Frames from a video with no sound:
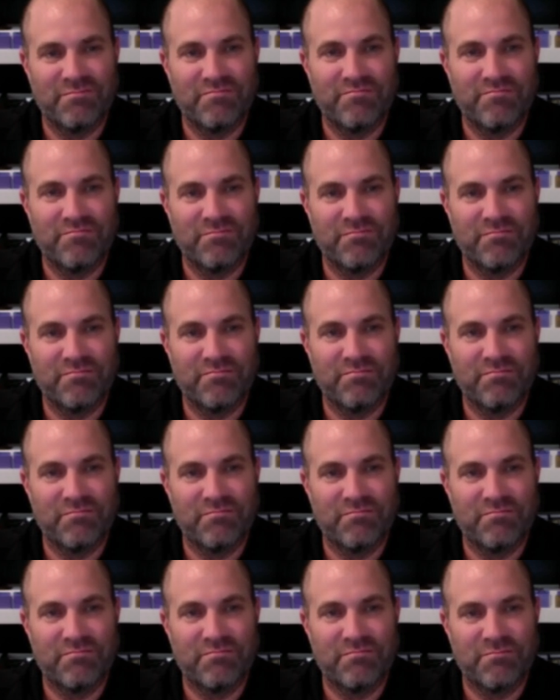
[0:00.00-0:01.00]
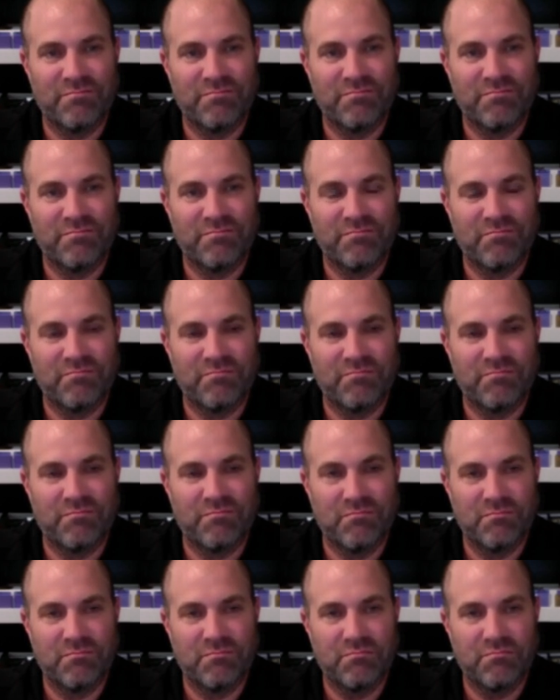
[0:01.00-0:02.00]

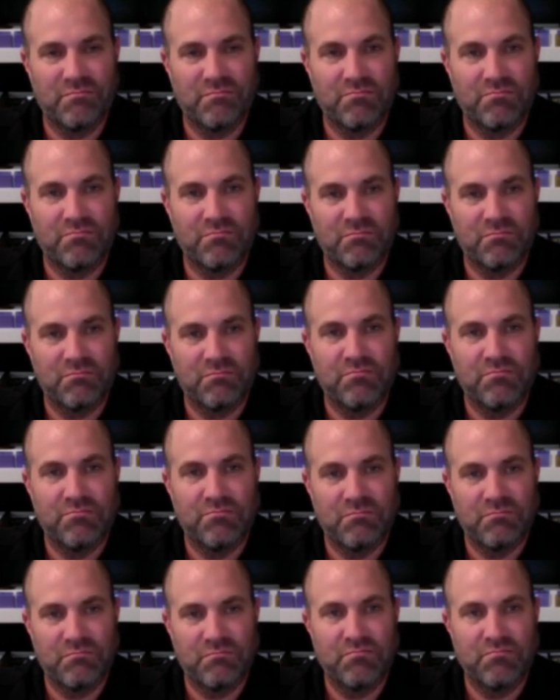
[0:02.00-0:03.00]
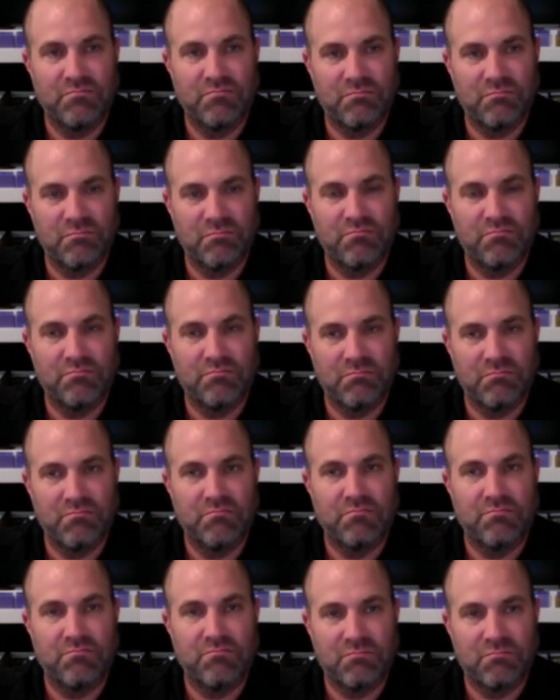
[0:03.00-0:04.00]

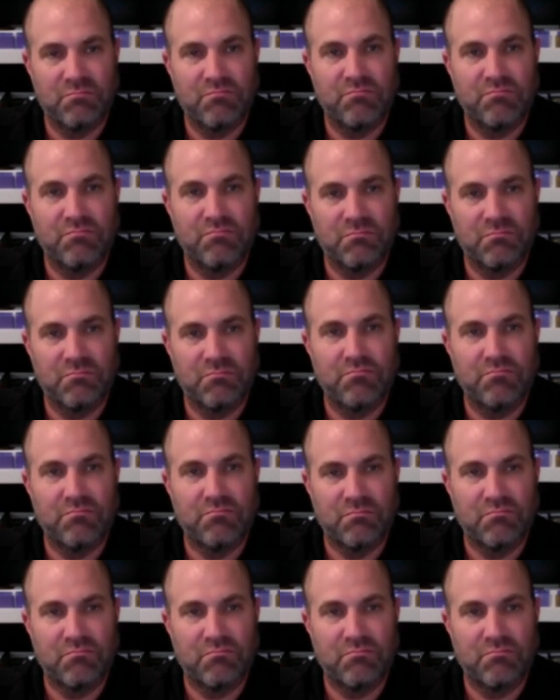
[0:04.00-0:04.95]
(silent)